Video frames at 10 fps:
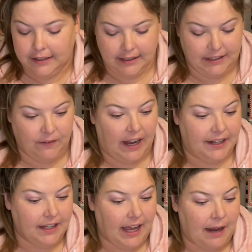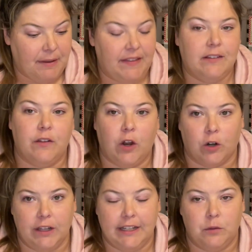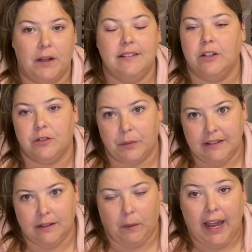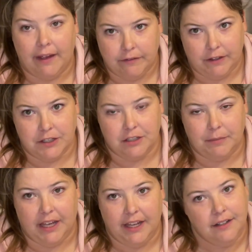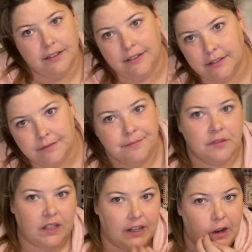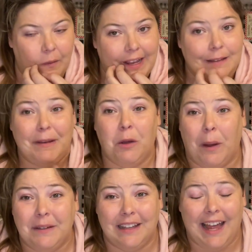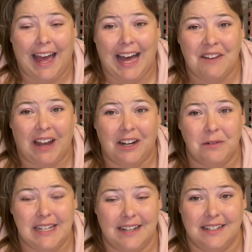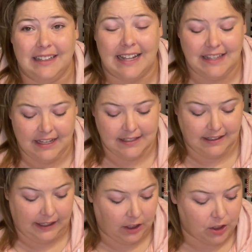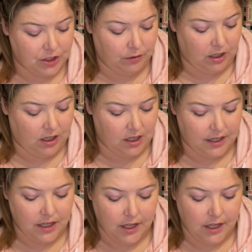It's fine. I mean, these are the earliest ones and there's a reason why I haven't finished them yet. You know, like as many whips as I have, I don't tend to let things linger too long.